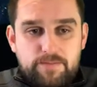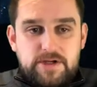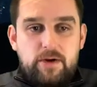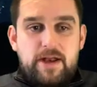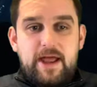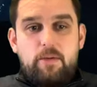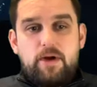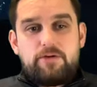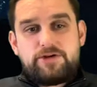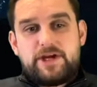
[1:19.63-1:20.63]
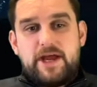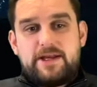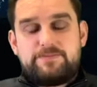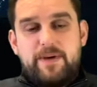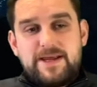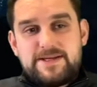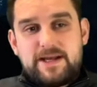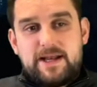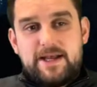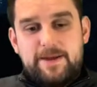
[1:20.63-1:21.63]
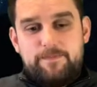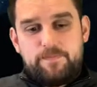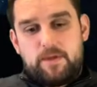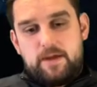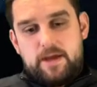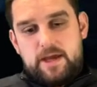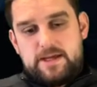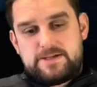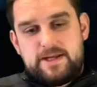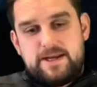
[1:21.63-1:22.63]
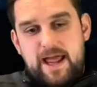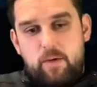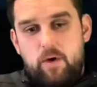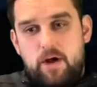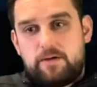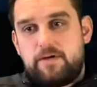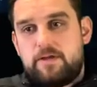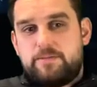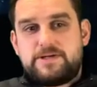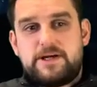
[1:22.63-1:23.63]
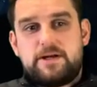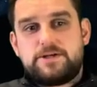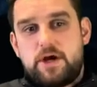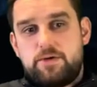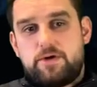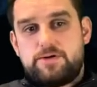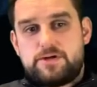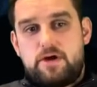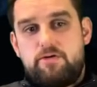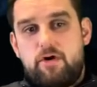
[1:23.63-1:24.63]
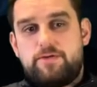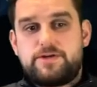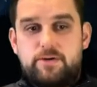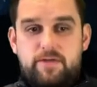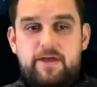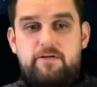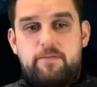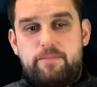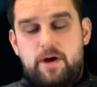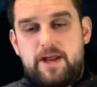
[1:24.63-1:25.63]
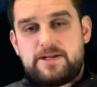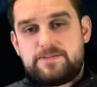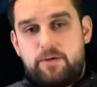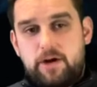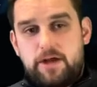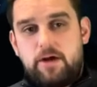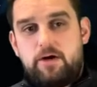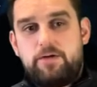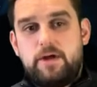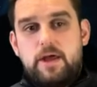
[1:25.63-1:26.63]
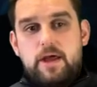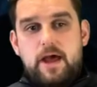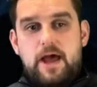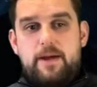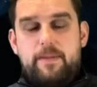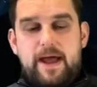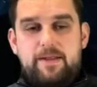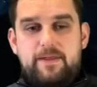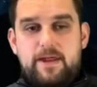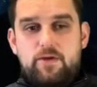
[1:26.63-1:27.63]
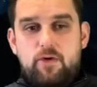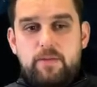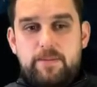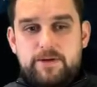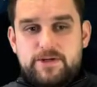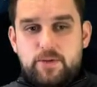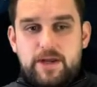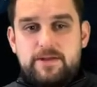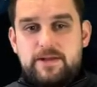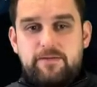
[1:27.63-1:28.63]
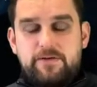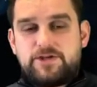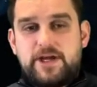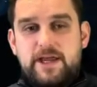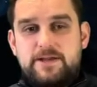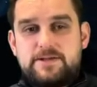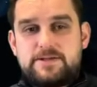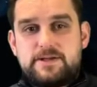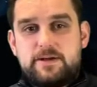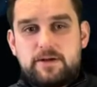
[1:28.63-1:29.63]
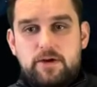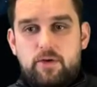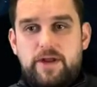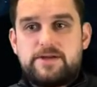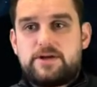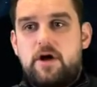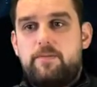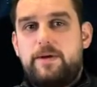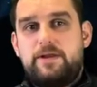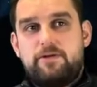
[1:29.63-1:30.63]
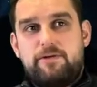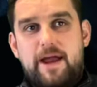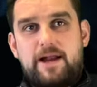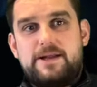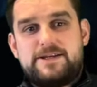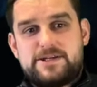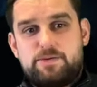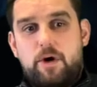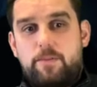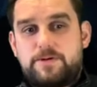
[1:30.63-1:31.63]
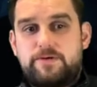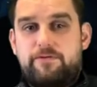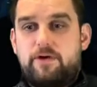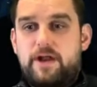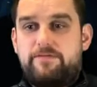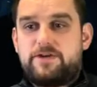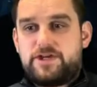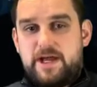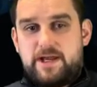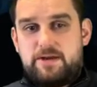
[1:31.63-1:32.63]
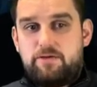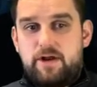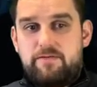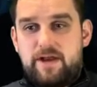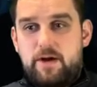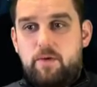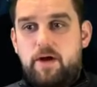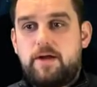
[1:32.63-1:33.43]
So a network or a chain is basically the network that the particular tokens are on. So Ethereum, Binance, Polygon, and they're normally between the different chains. The coins can't be directly swapped for another chain or another network.